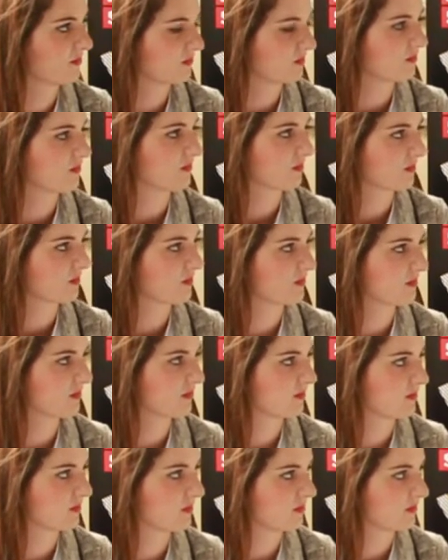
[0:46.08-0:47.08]

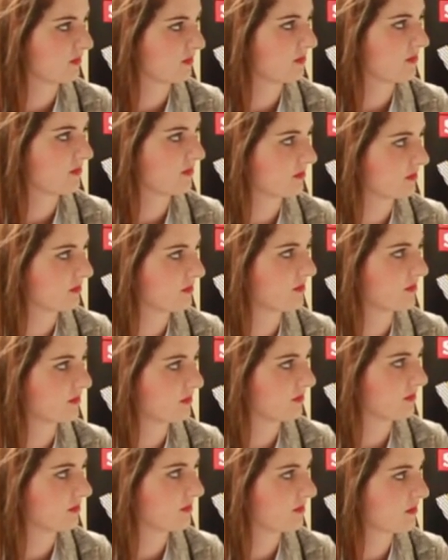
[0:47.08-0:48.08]

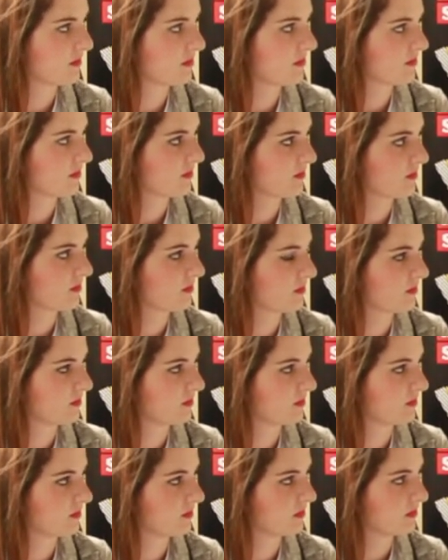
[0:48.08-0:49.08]

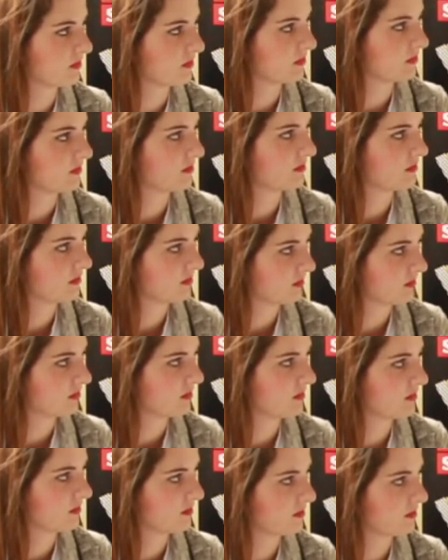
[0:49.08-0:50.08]

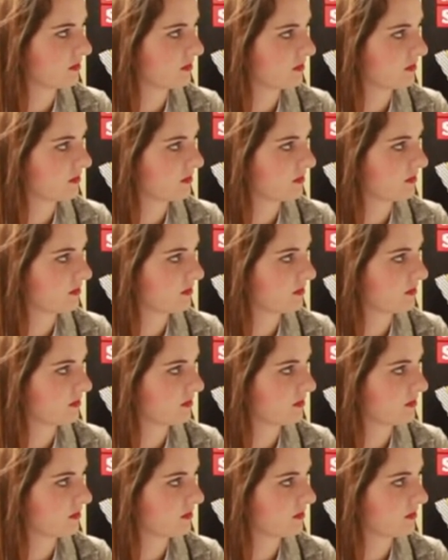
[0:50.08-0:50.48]
(silent)